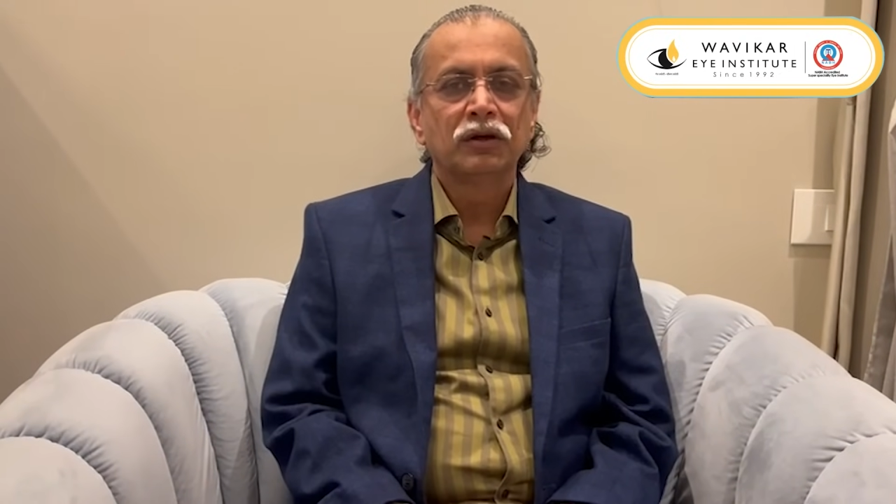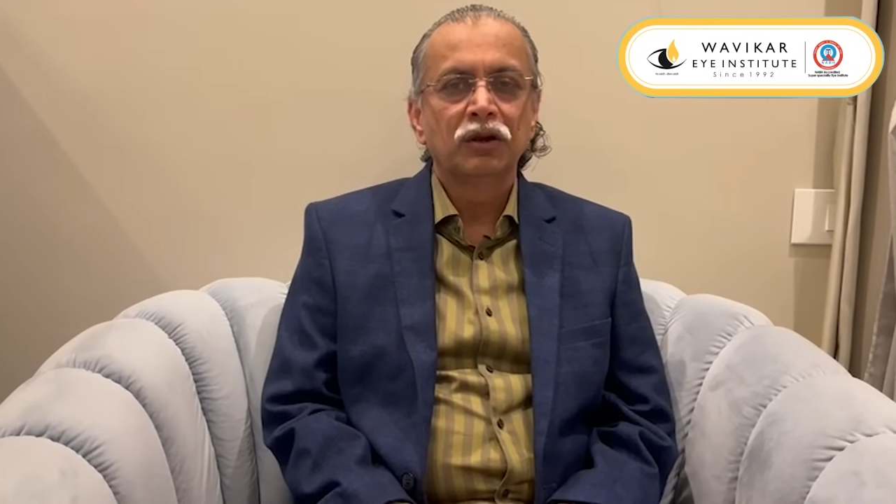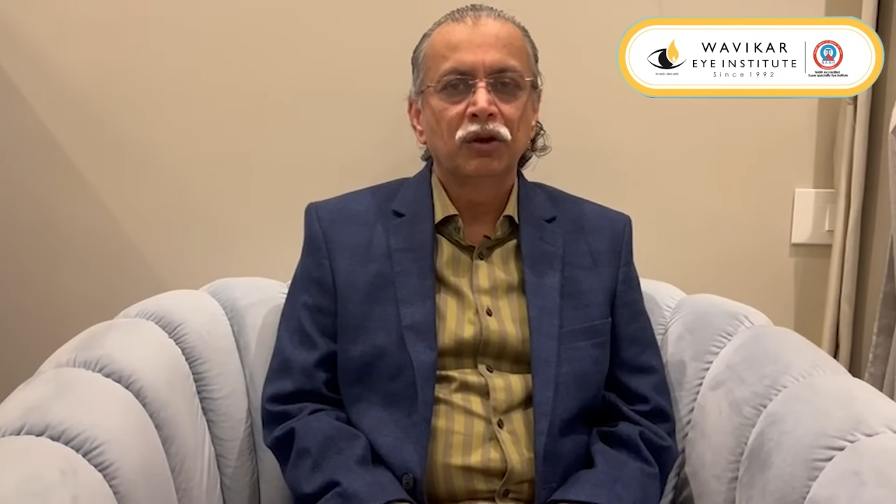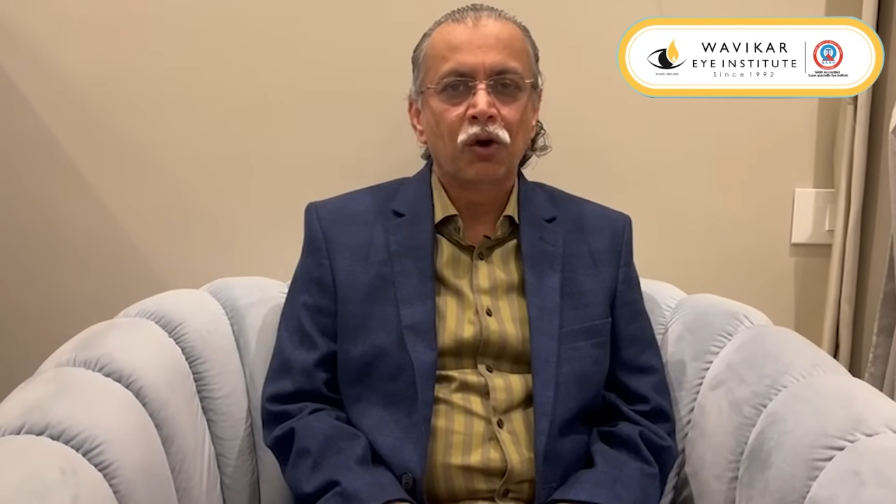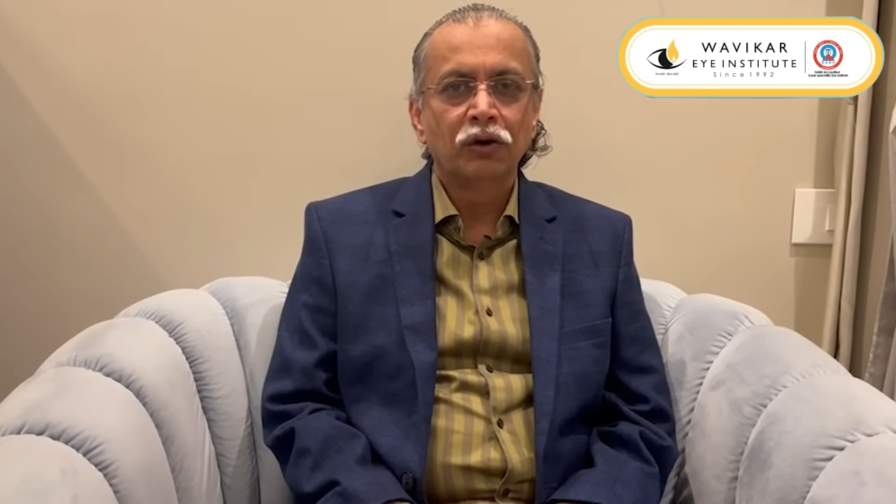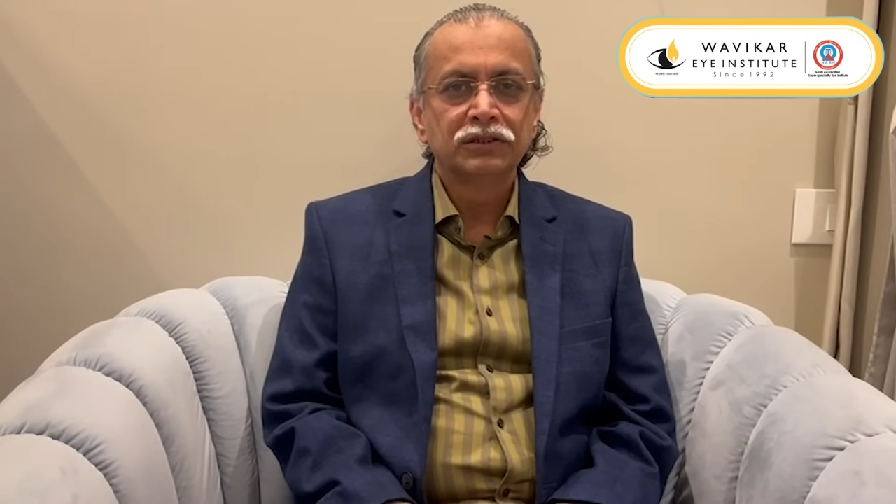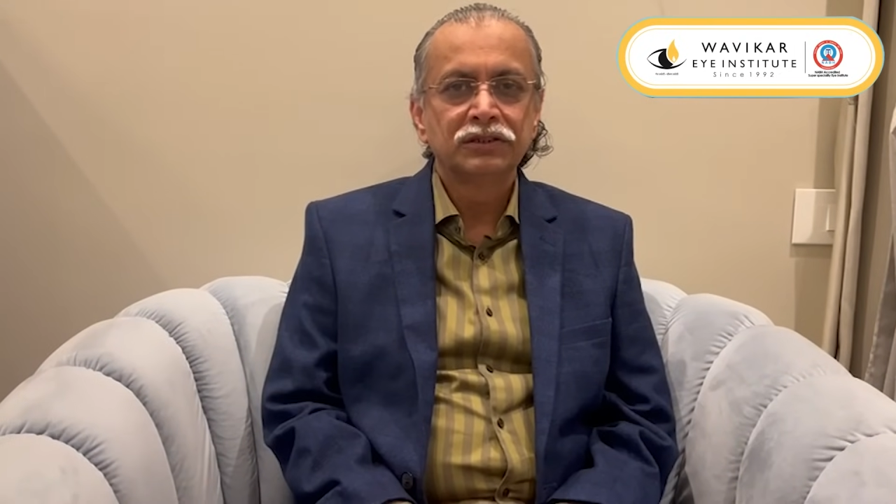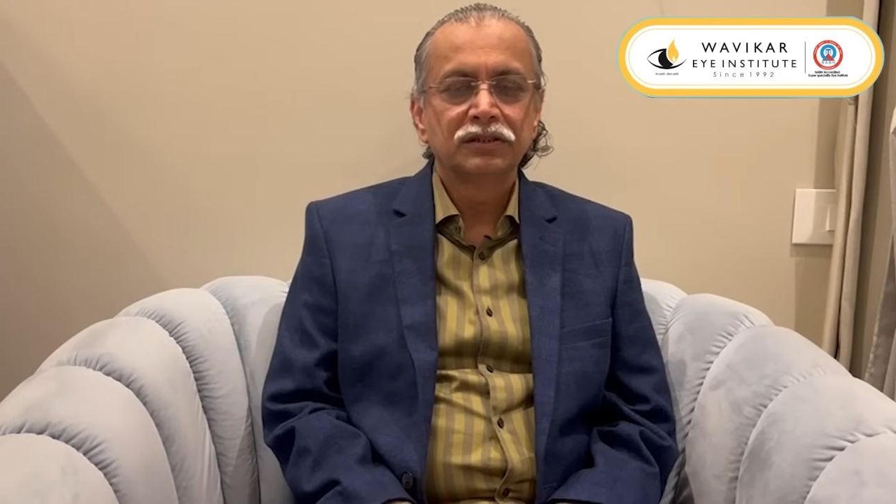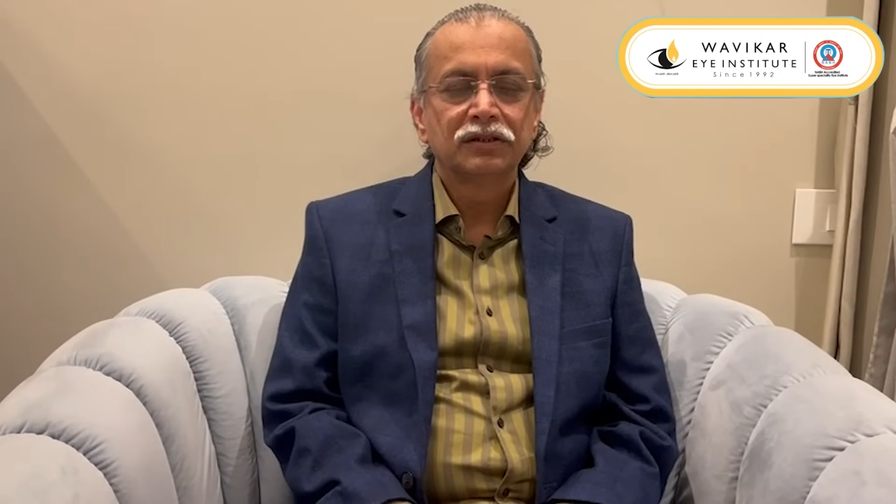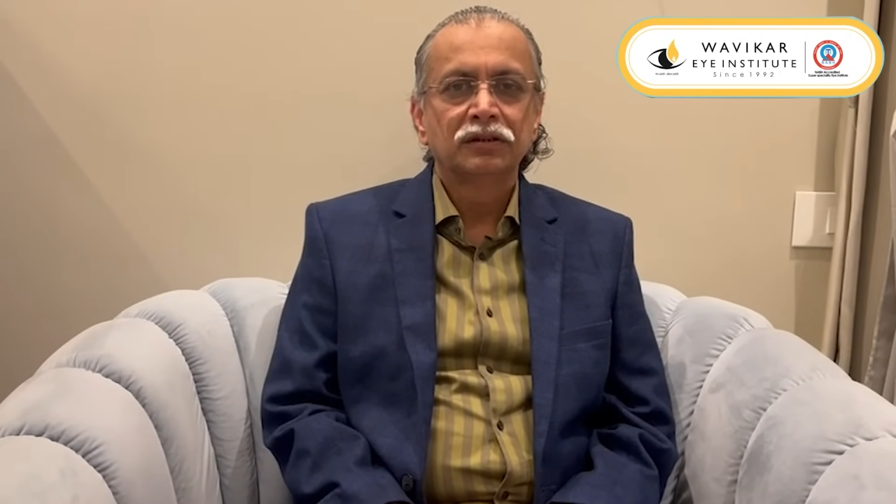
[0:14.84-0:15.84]

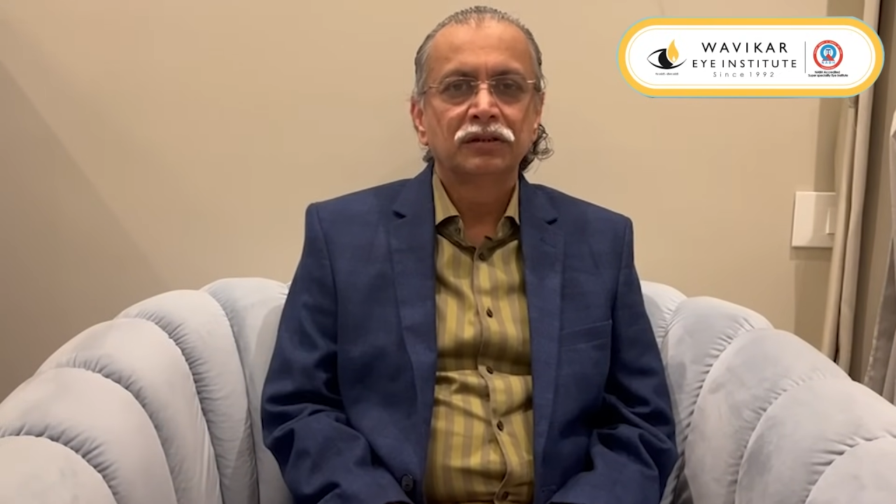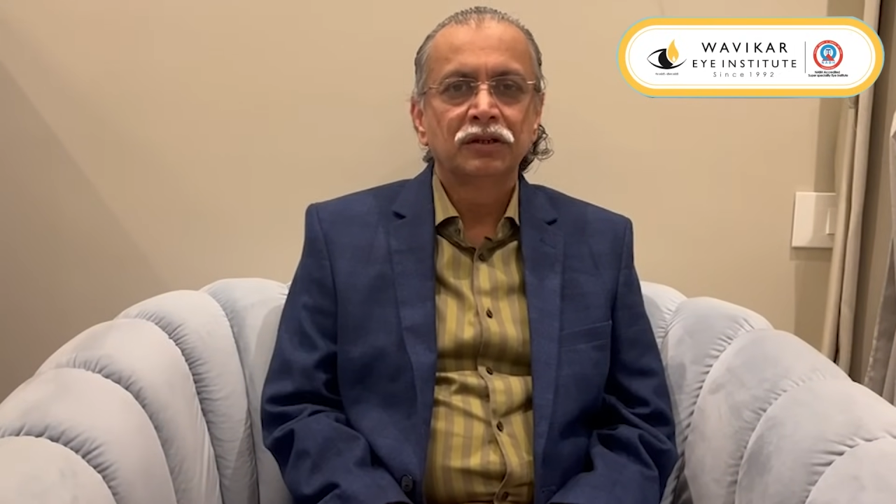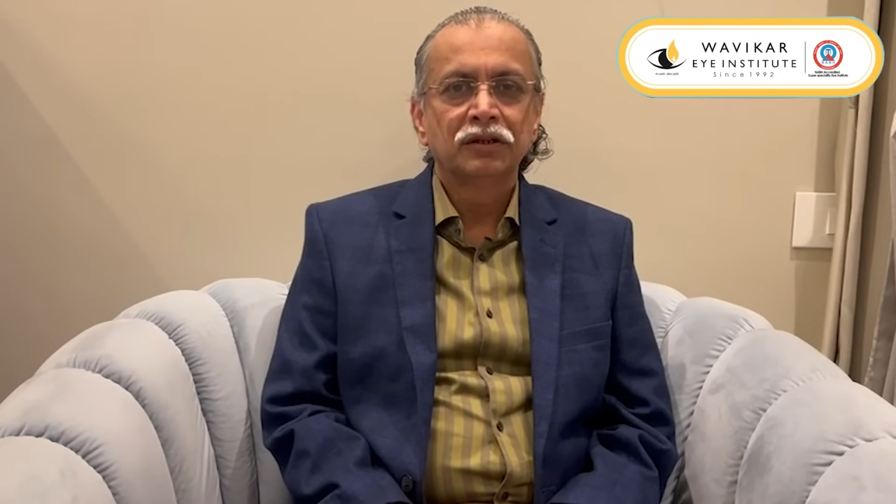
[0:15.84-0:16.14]
launched the